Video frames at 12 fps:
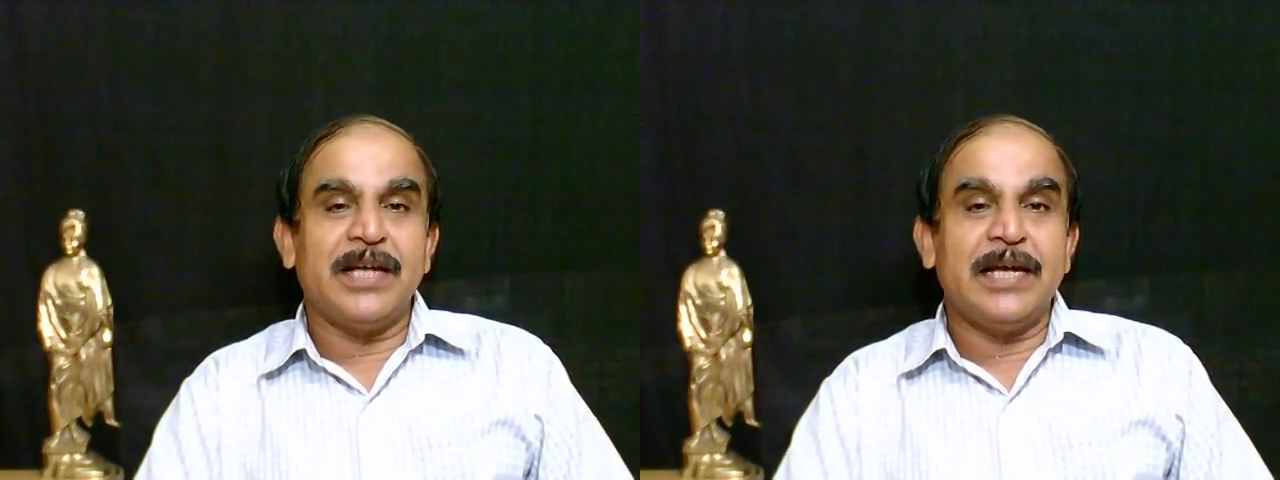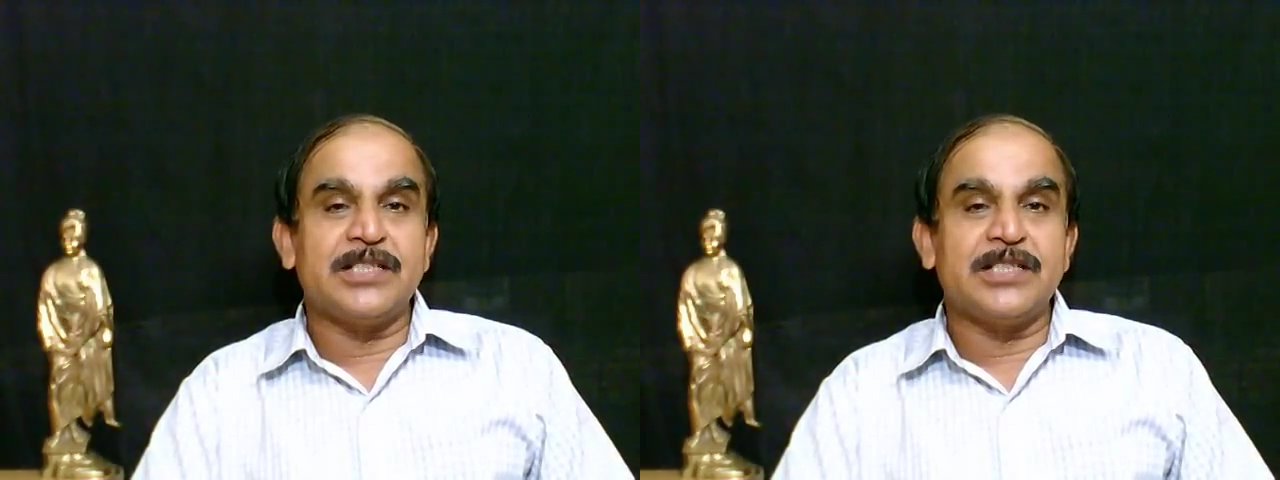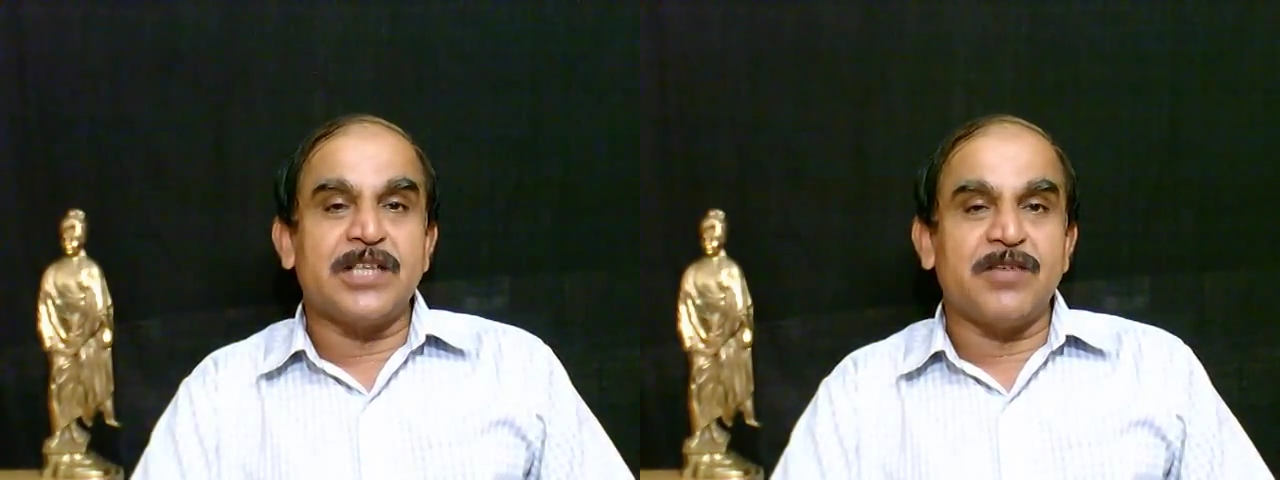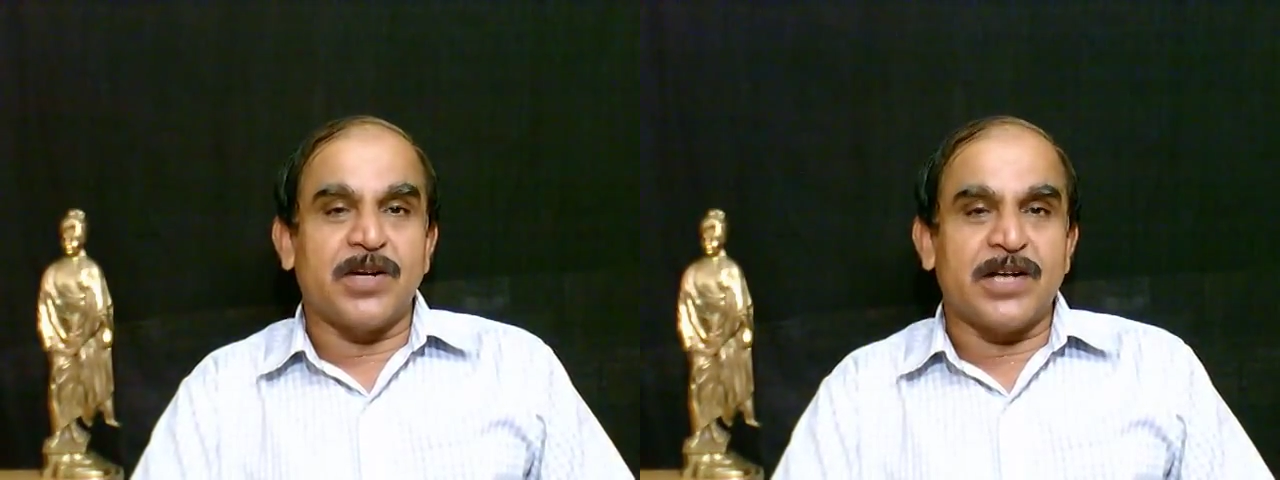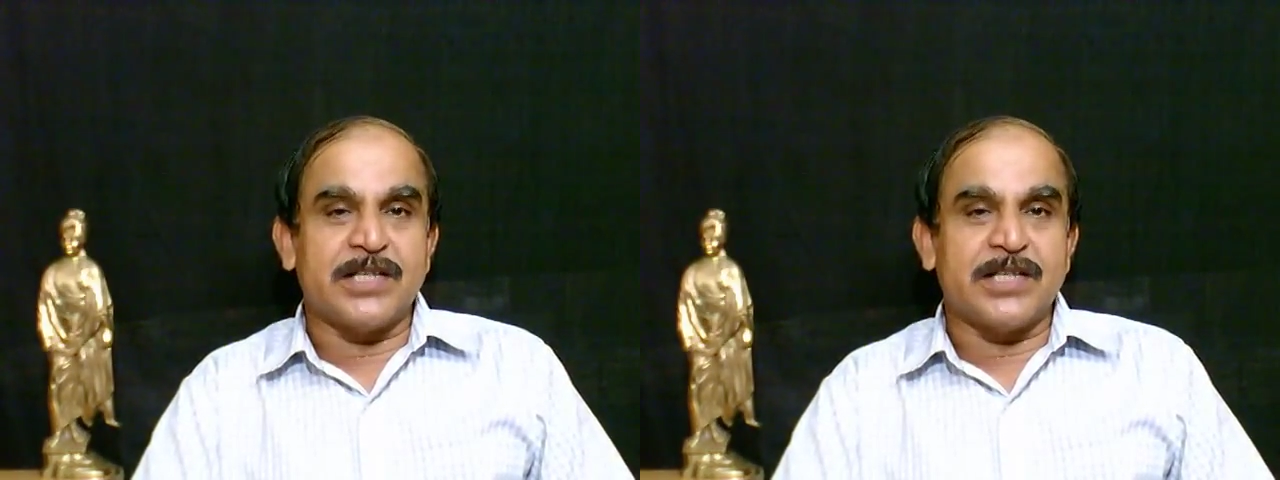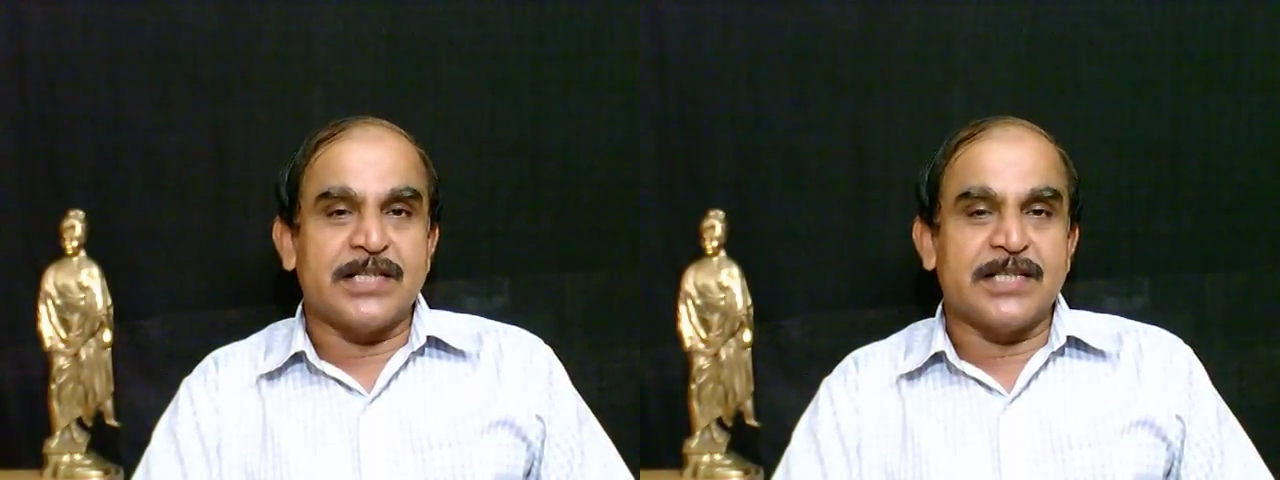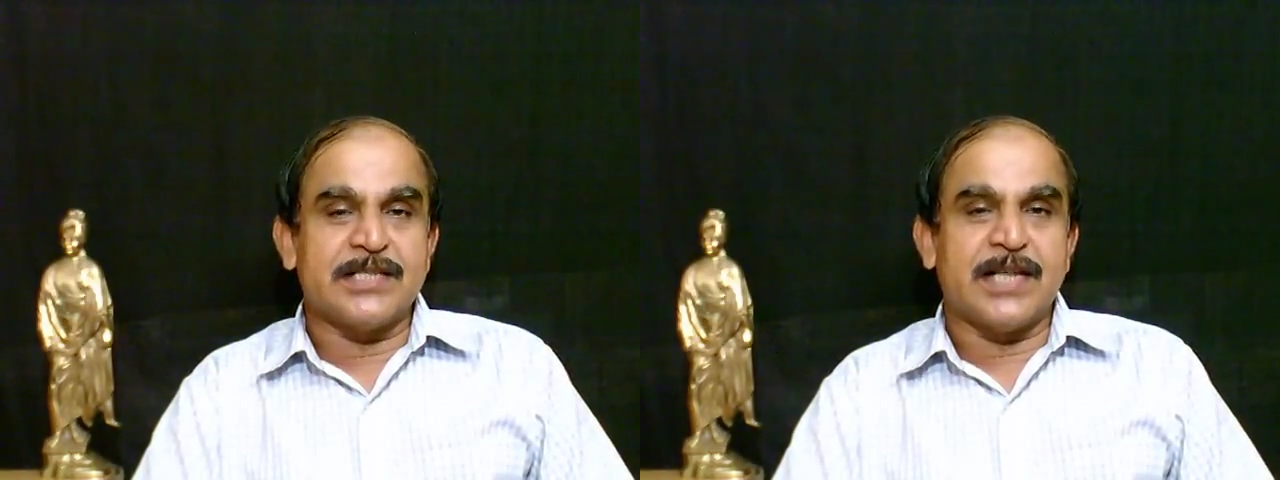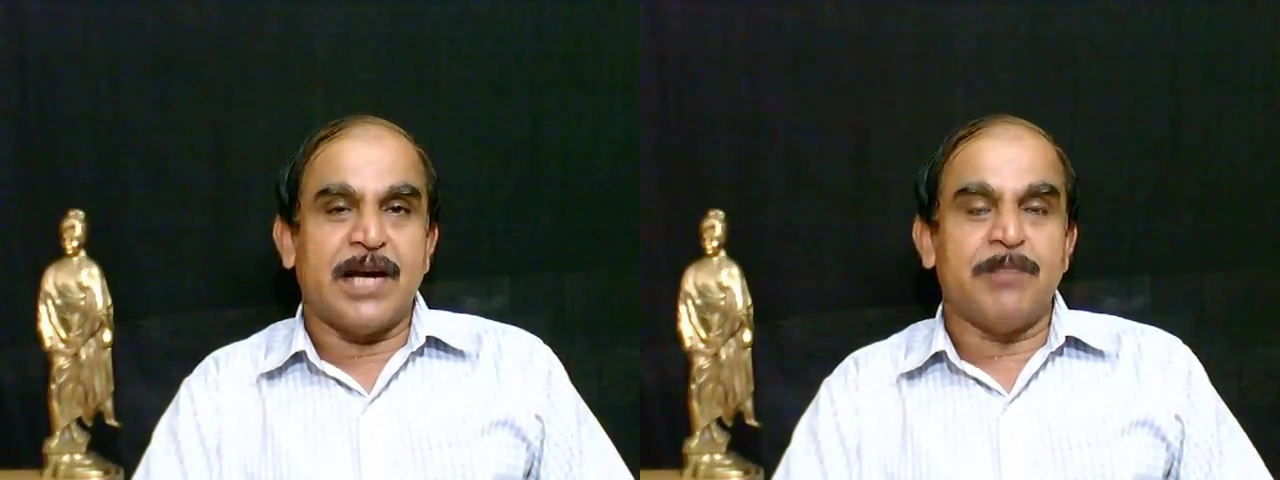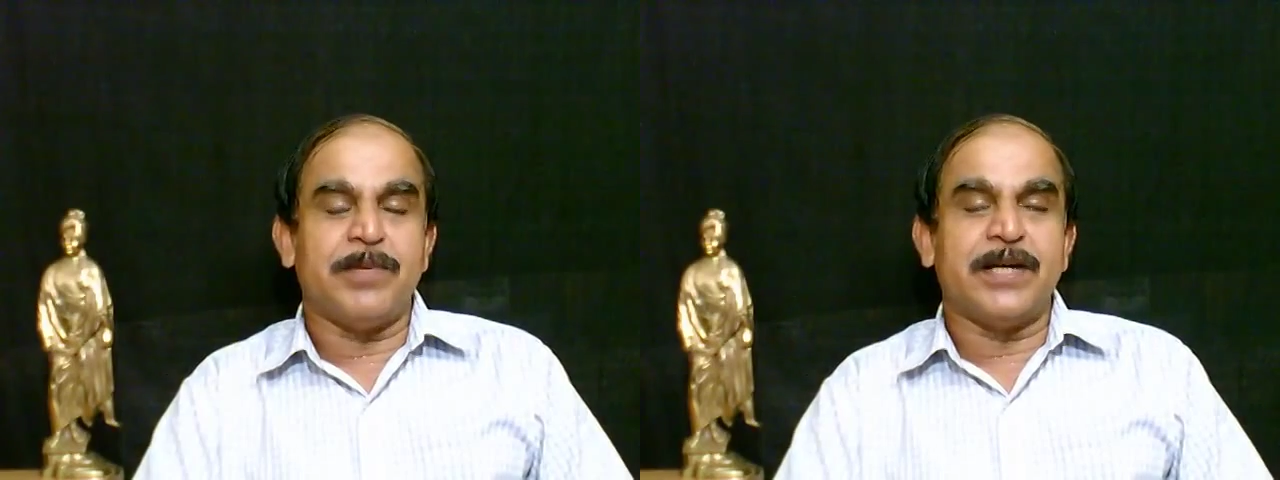listen what are the
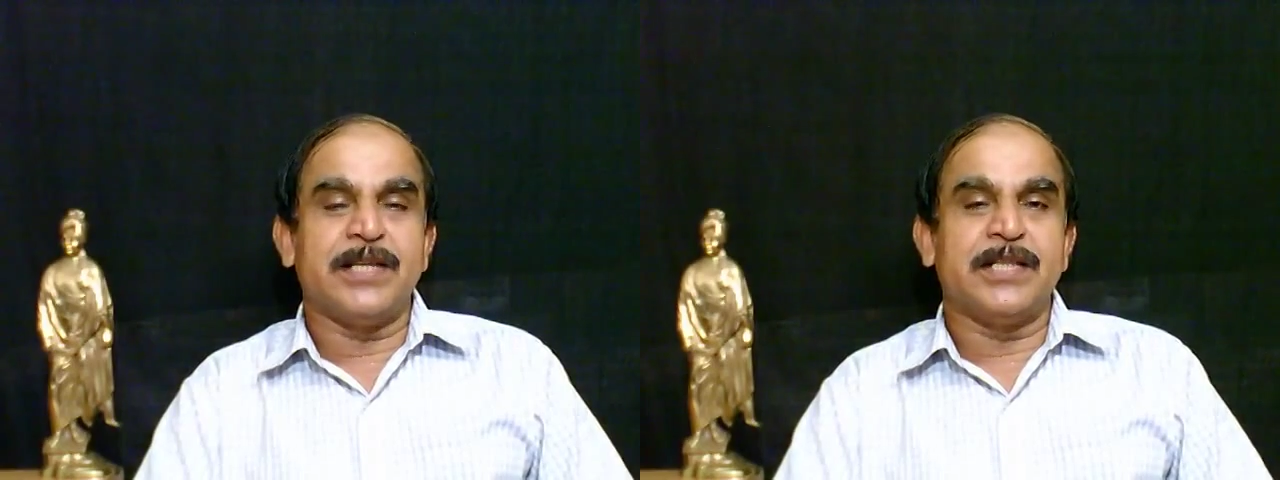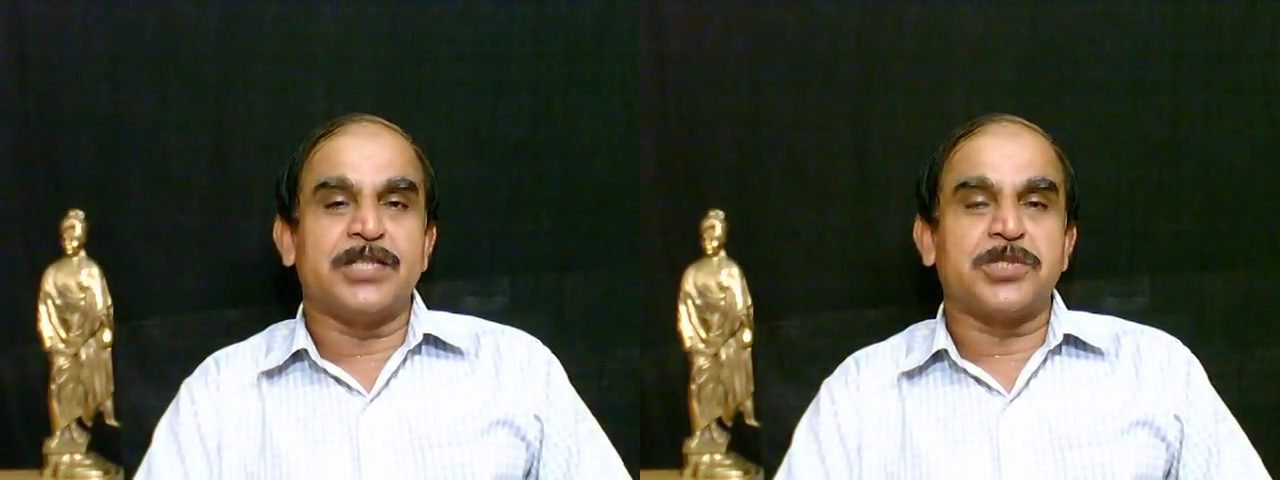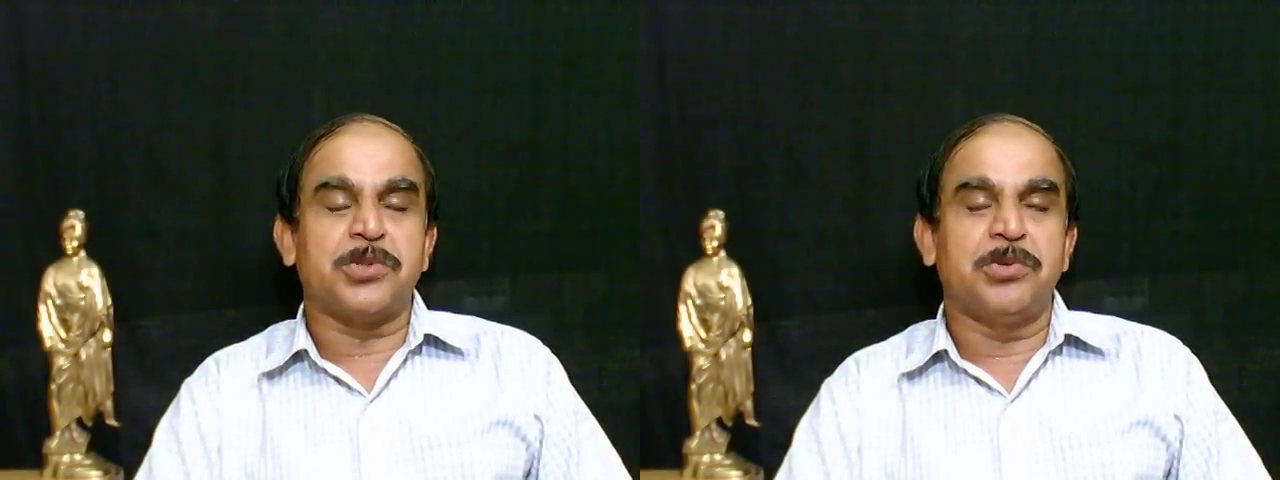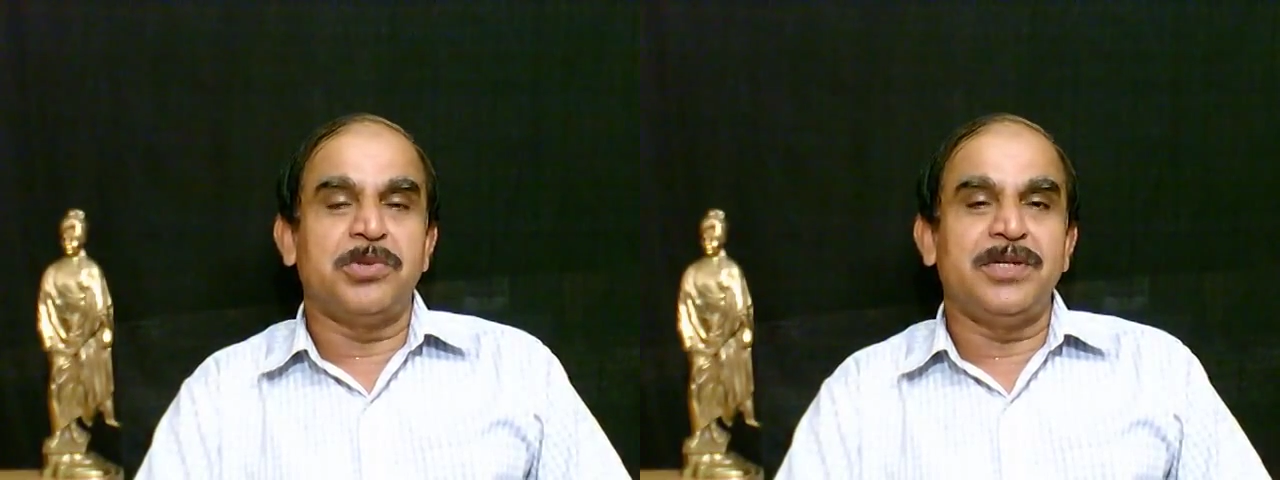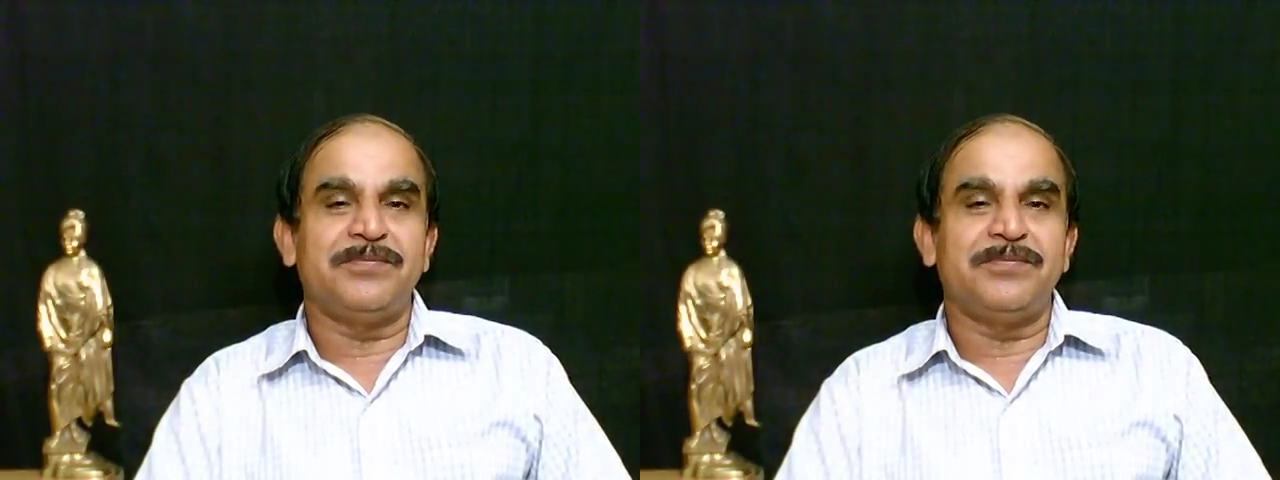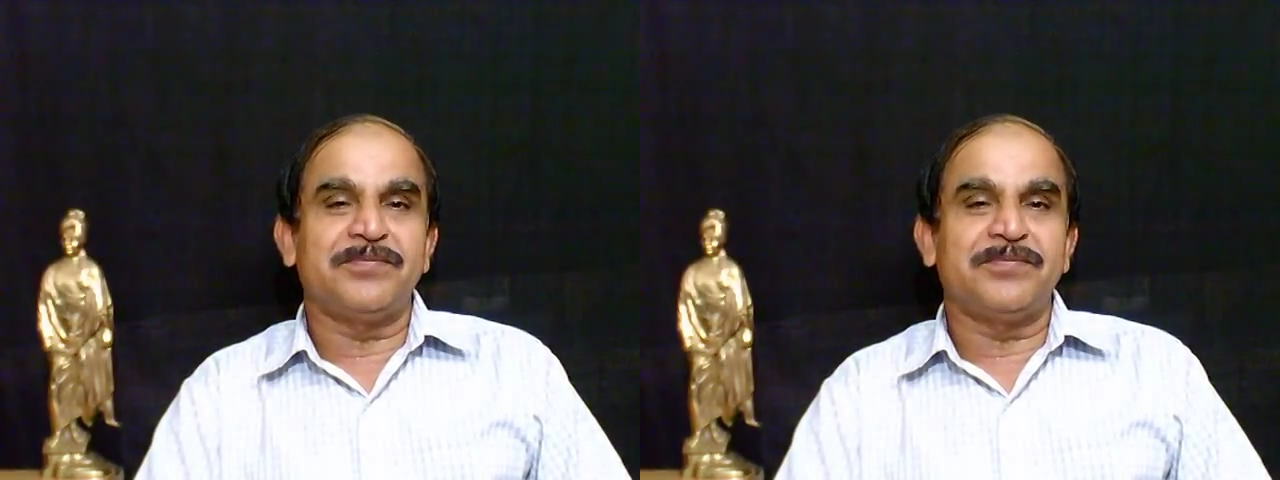things happen in the school,